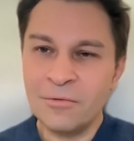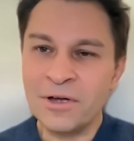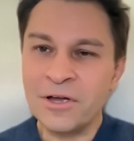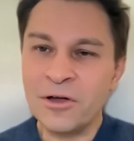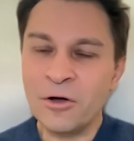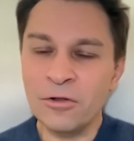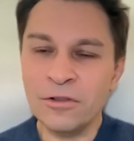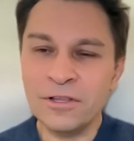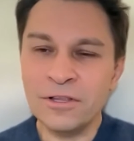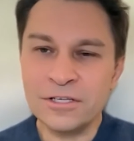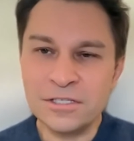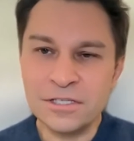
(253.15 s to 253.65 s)
We
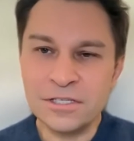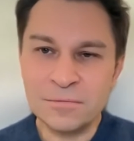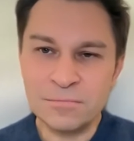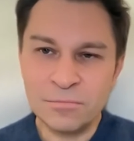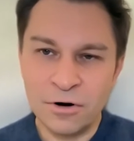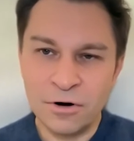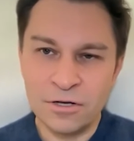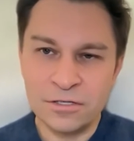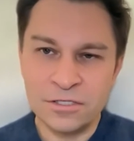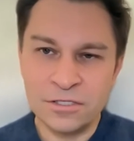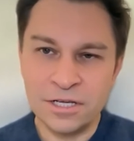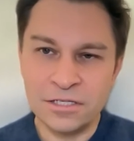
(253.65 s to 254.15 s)
call this
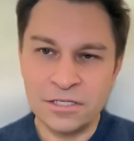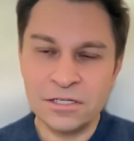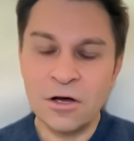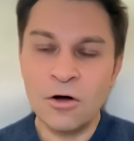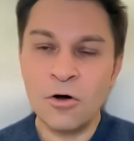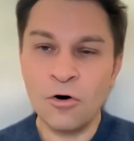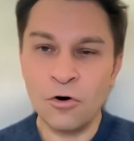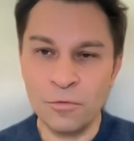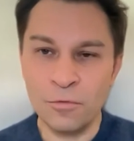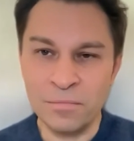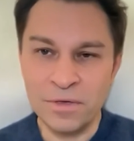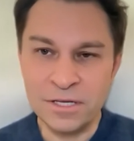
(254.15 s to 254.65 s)

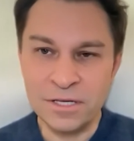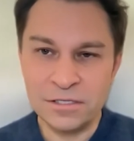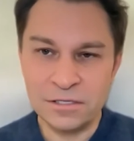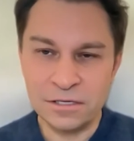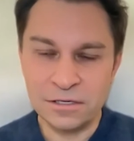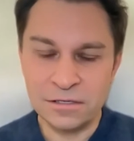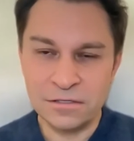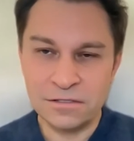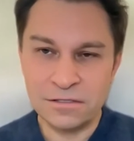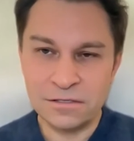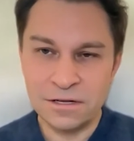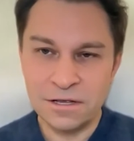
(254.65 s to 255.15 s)
process
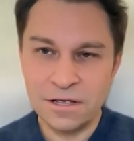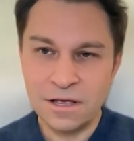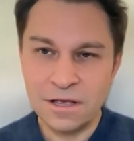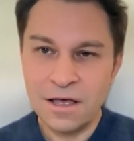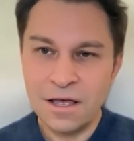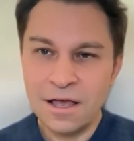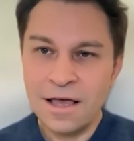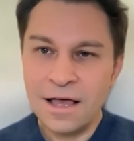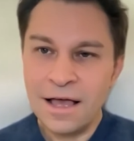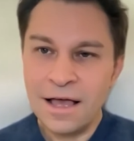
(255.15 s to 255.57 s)
hormesis.